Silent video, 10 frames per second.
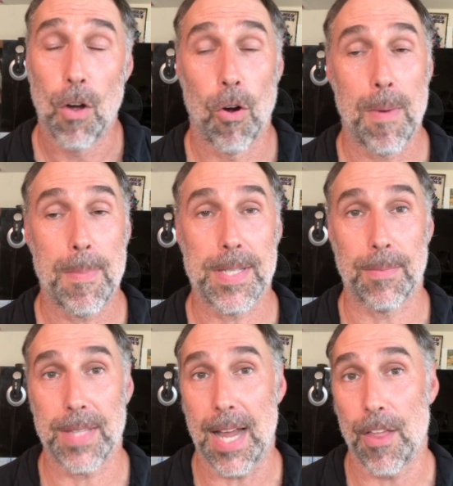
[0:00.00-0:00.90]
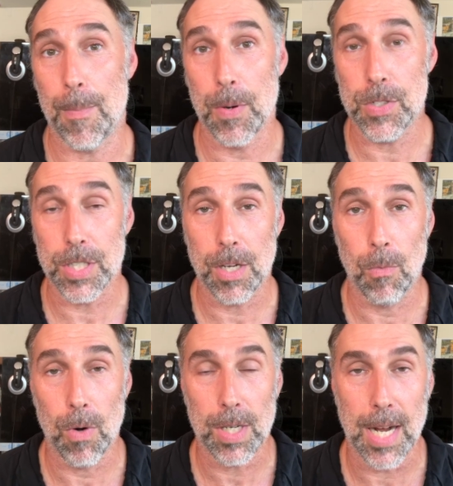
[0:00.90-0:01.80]
or maybe something that other person could
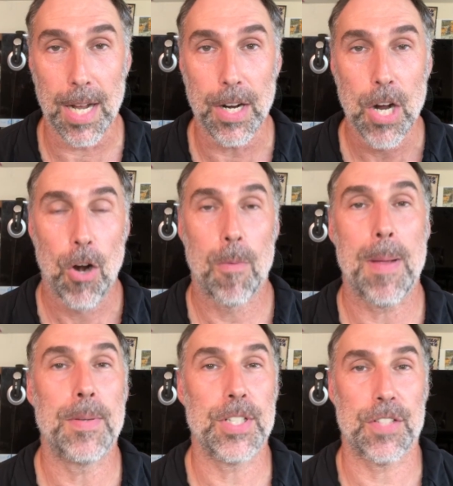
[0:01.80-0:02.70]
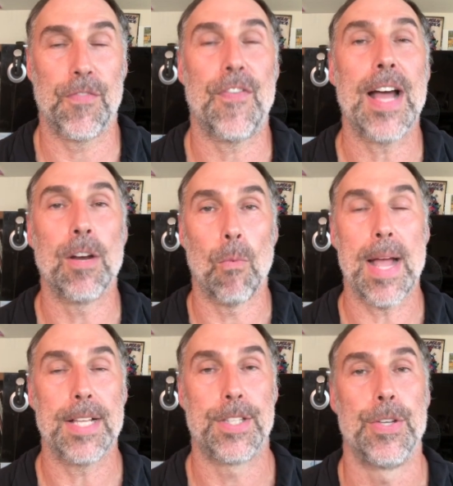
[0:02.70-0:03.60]
work on, or maybe just find a
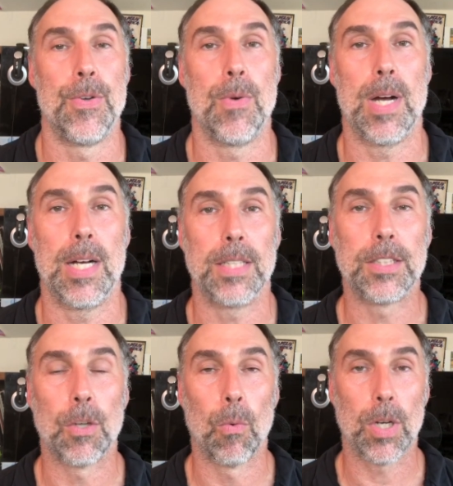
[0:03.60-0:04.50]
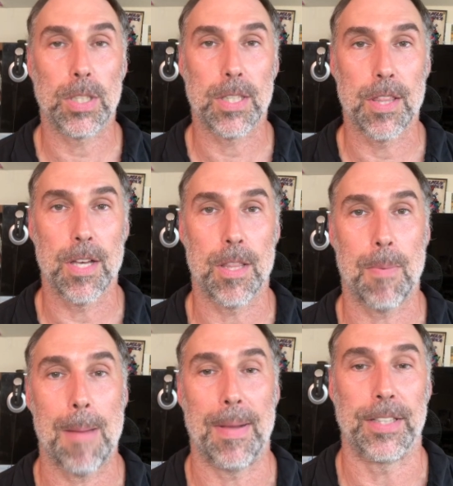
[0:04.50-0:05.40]
way to work the
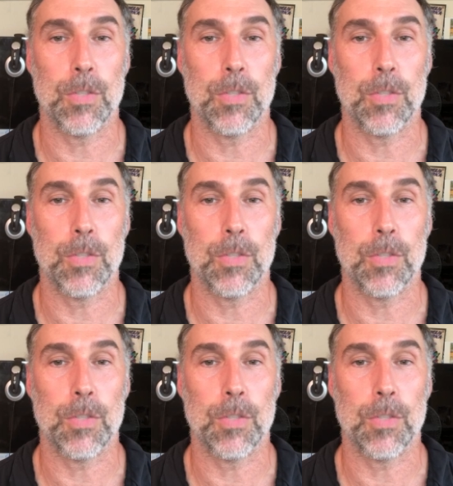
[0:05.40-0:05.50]
problem out.